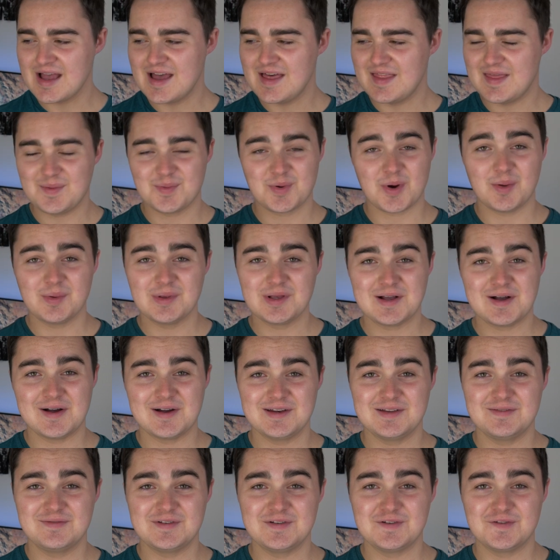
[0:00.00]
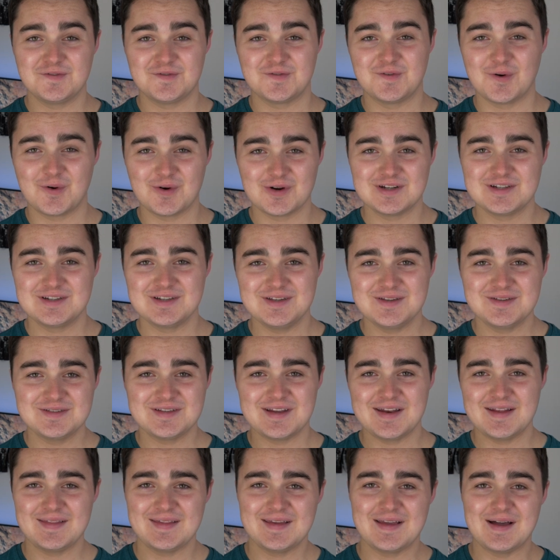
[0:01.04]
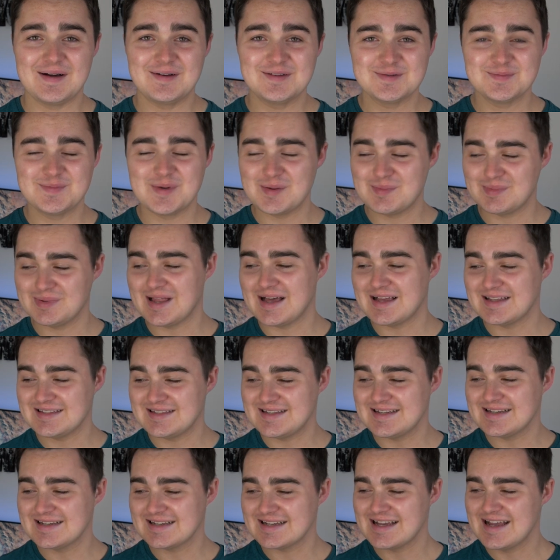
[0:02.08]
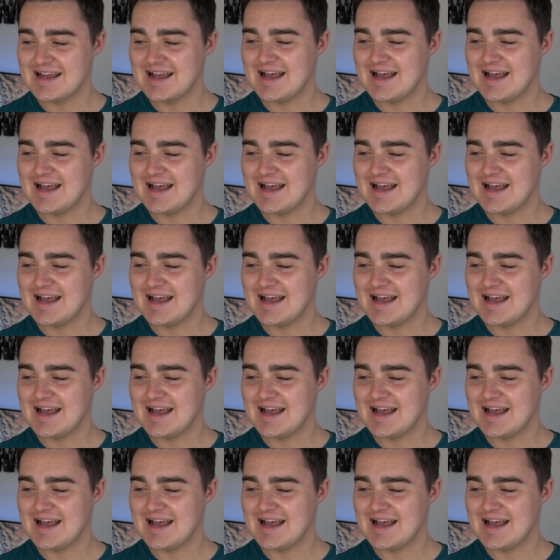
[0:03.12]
They probably can't even afford to use anything else but plastic.